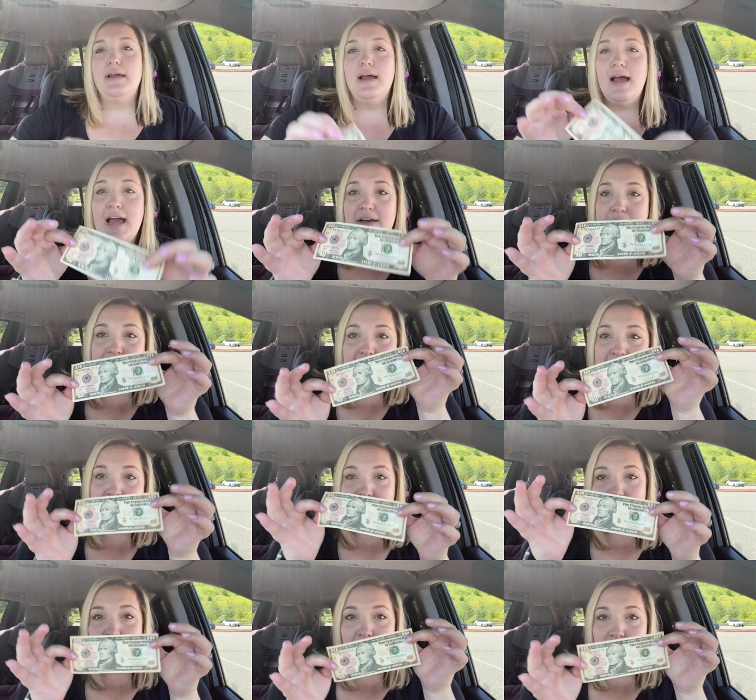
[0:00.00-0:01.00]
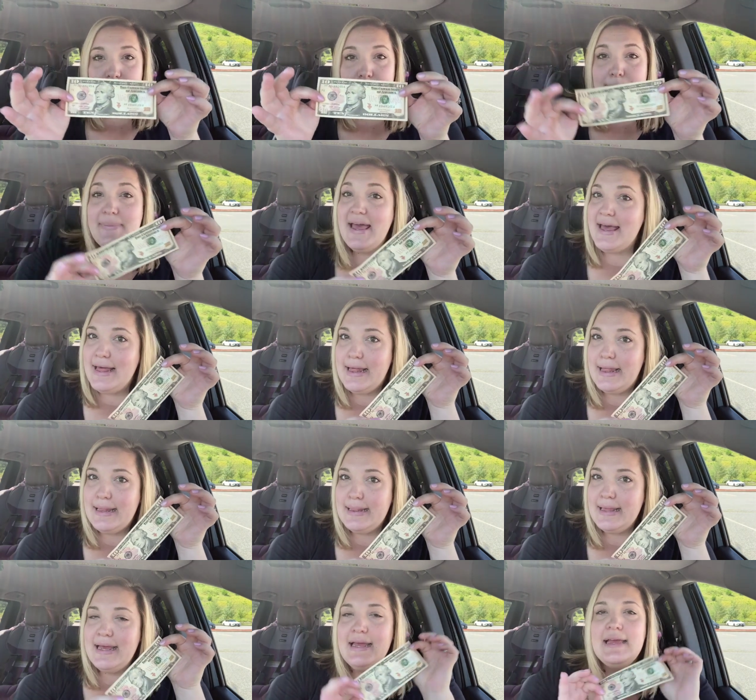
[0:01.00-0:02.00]
I have my $10
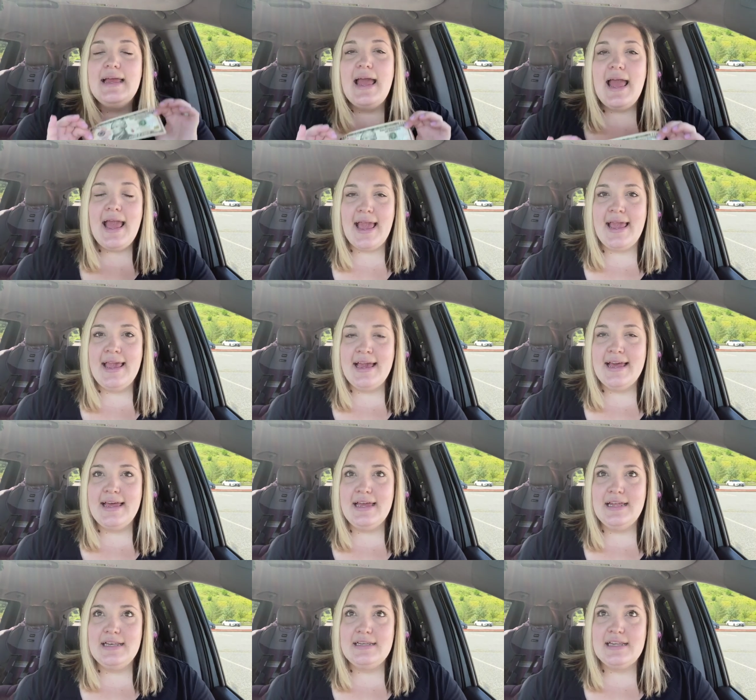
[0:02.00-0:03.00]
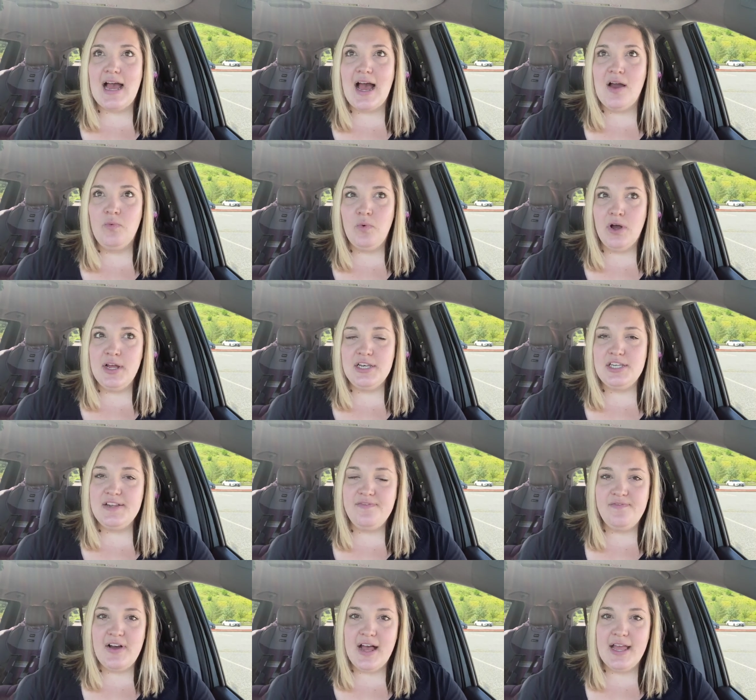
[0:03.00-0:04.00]
bill and I want
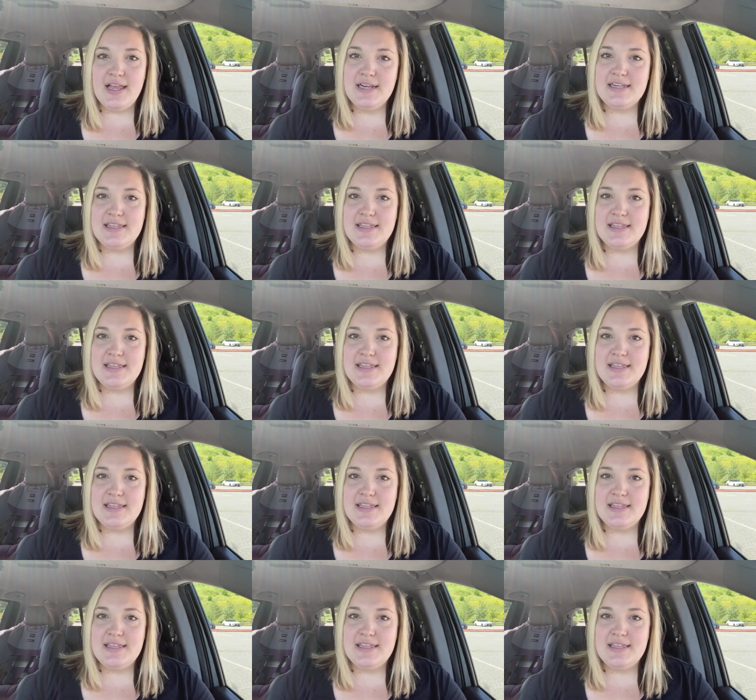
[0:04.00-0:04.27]
to find